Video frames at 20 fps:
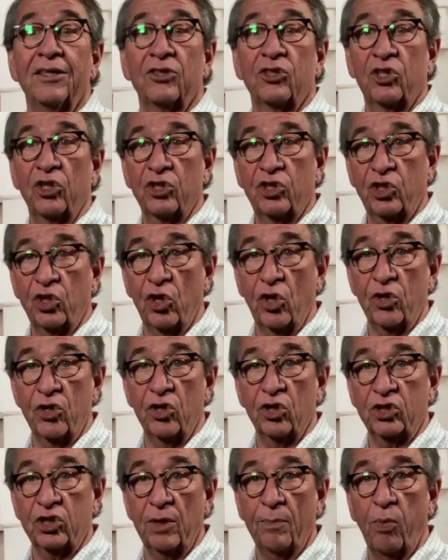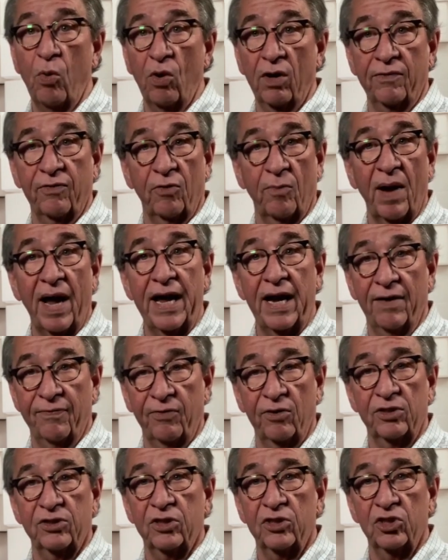to show your support for my
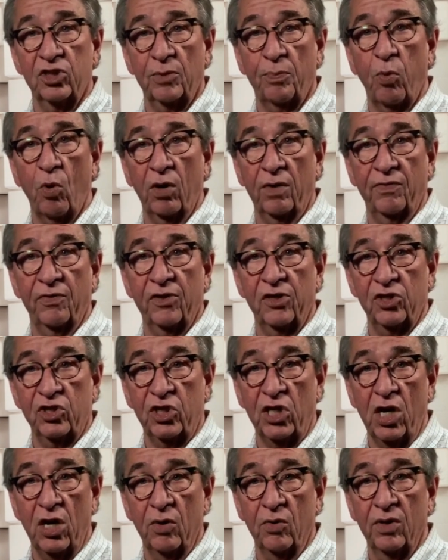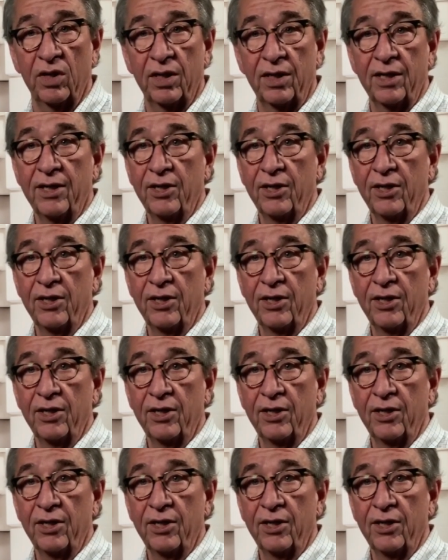efforts and support for the show.